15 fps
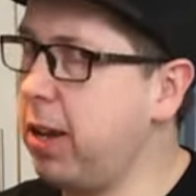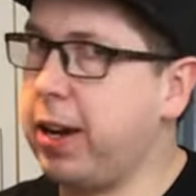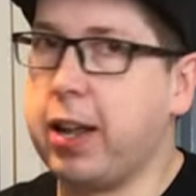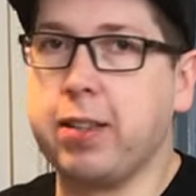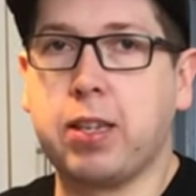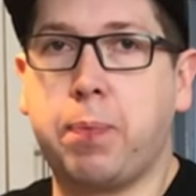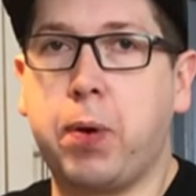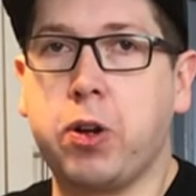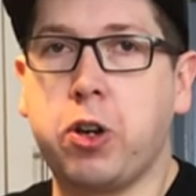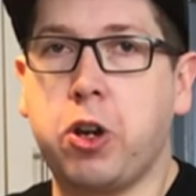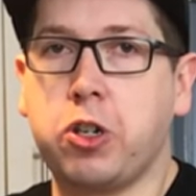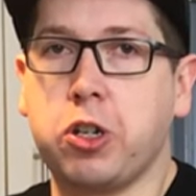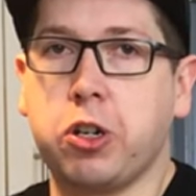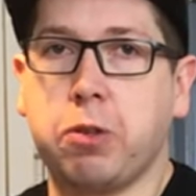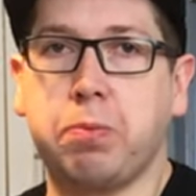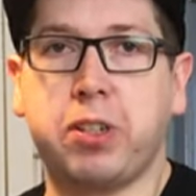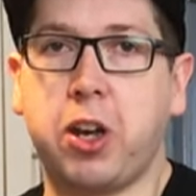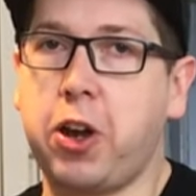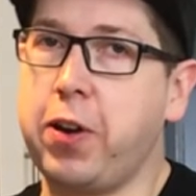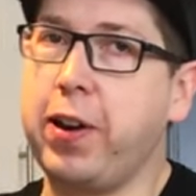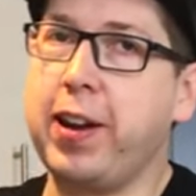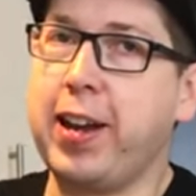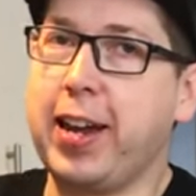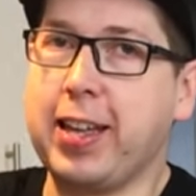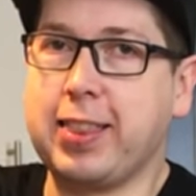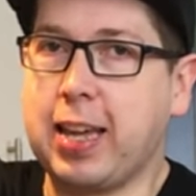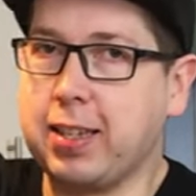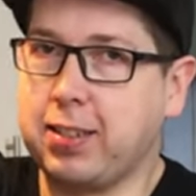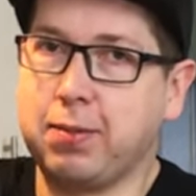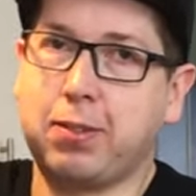It ends up on YouTube, so hit
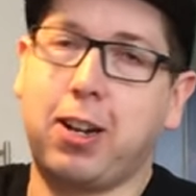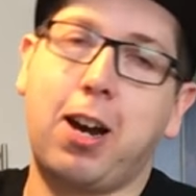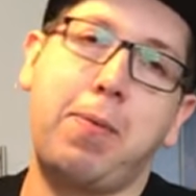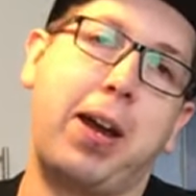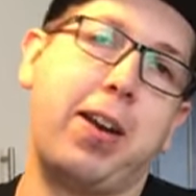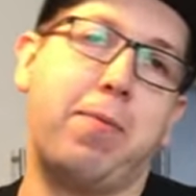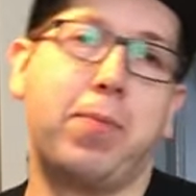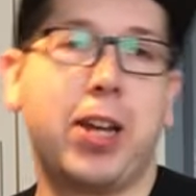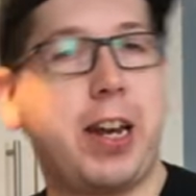that subscribe button.